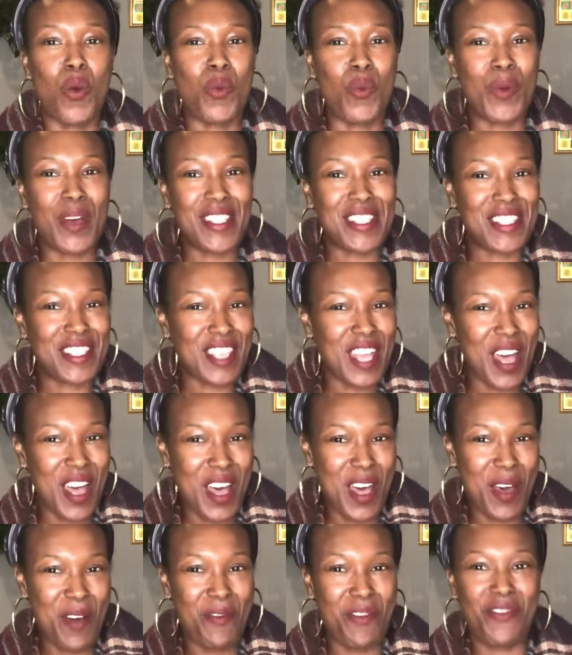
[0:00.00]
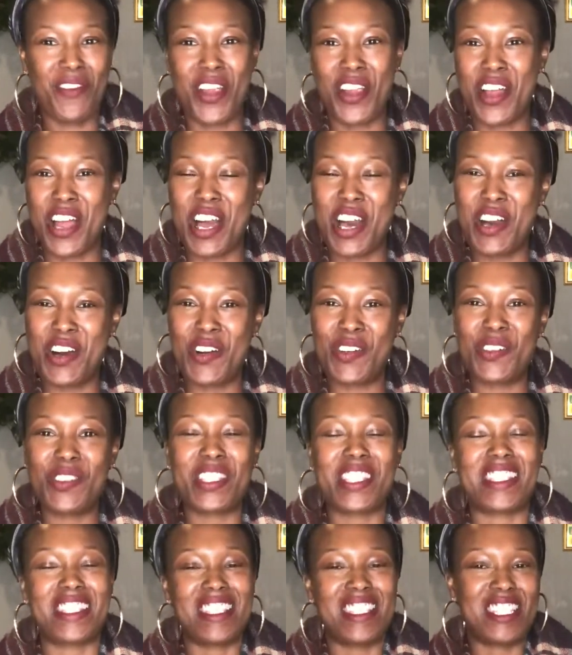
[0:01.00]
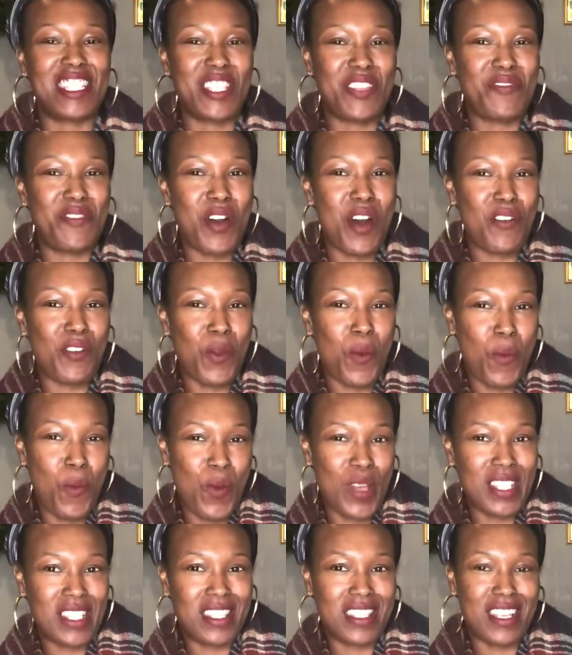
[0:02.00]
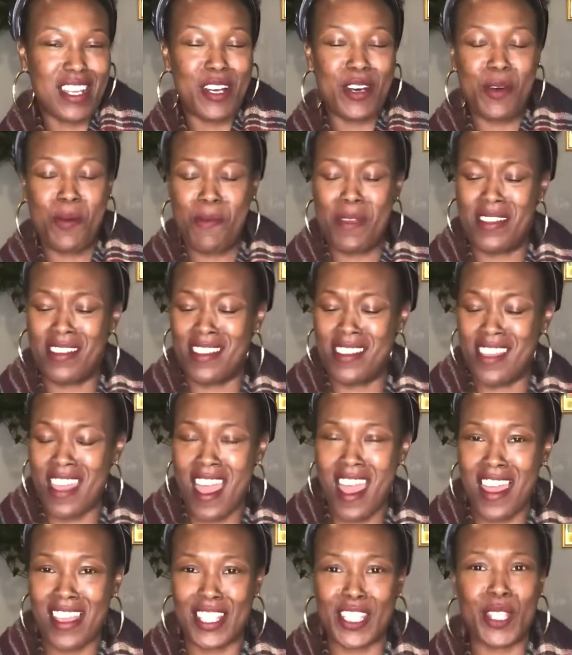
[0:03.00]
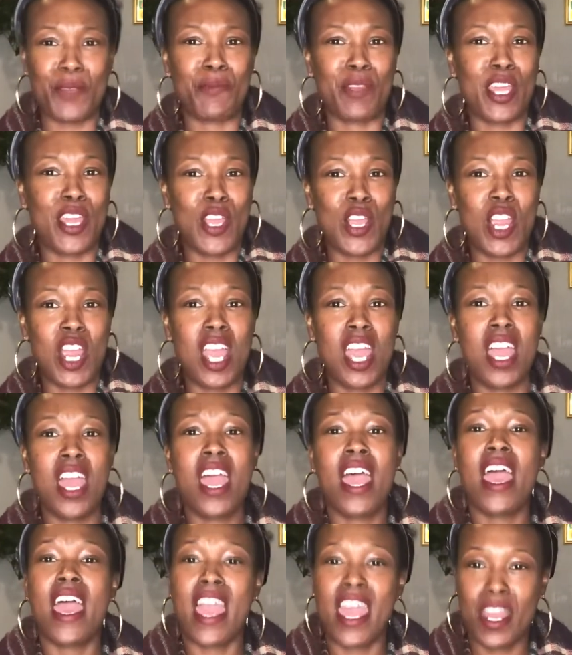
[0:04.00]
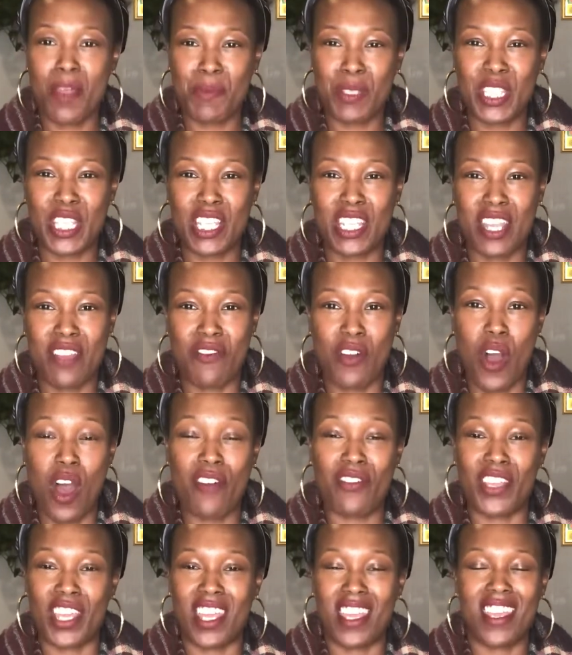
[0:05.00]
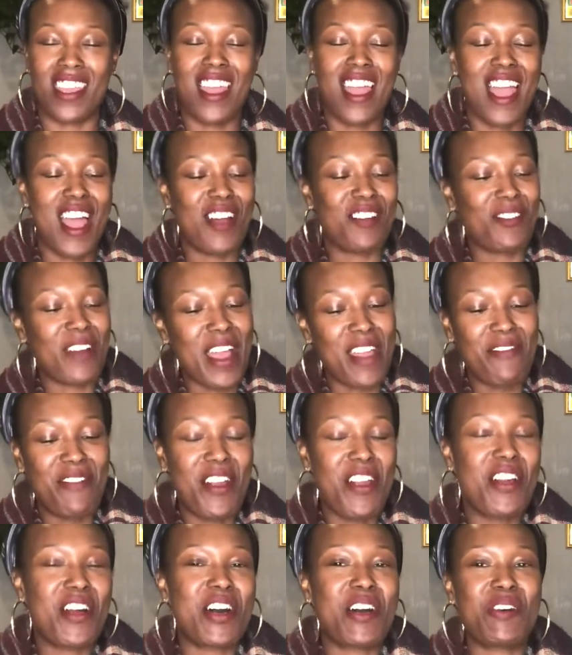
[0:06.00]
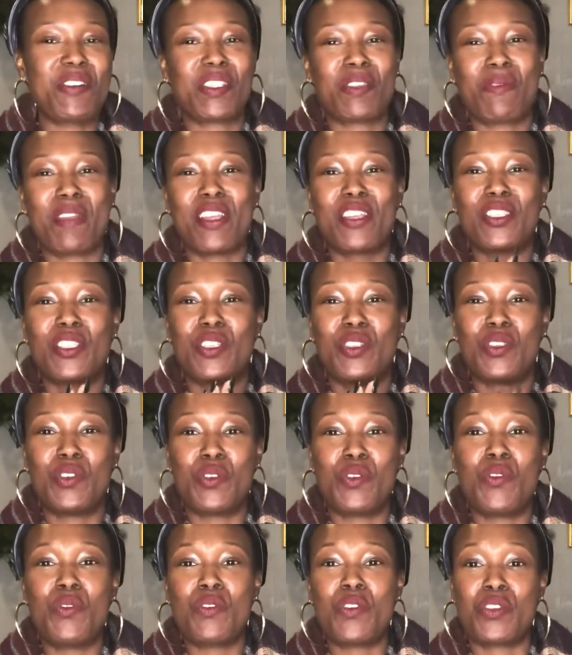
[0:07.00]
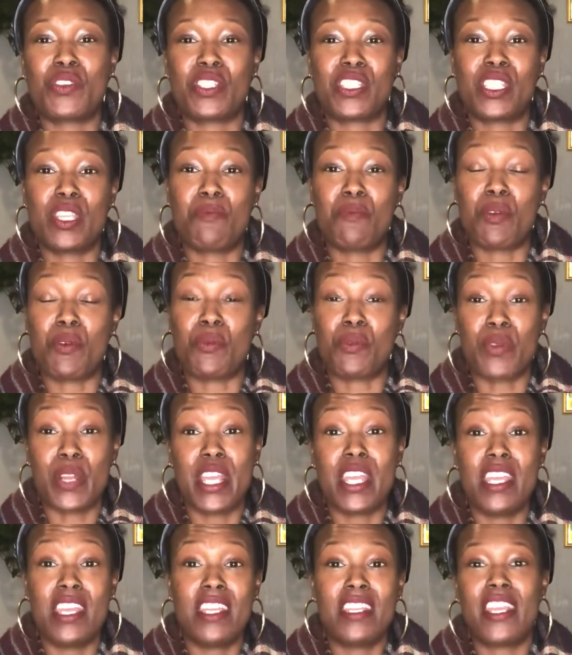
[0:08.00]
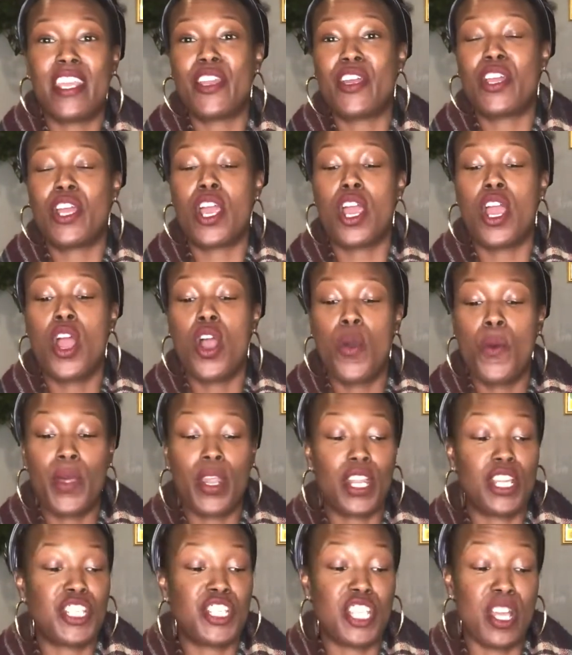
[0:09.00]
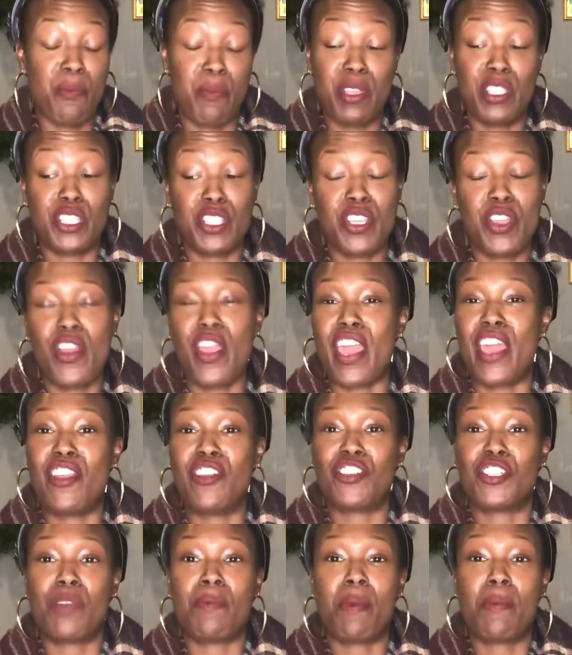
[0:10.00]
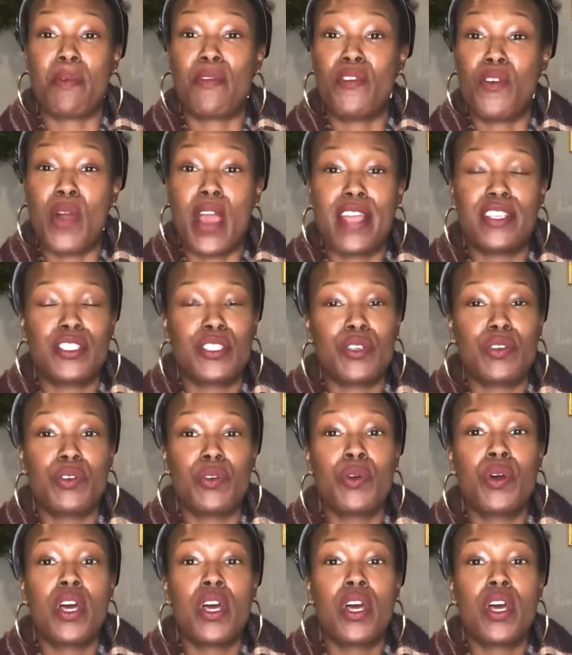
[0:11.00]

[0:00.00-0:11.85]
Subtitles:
What's up, Virgos? This is Evolving Wisdom, and yes, I'm here, and I'm still evolving. All right, Virgos, I'm here to do your December read here. We're going to jump into your energy, but before I do,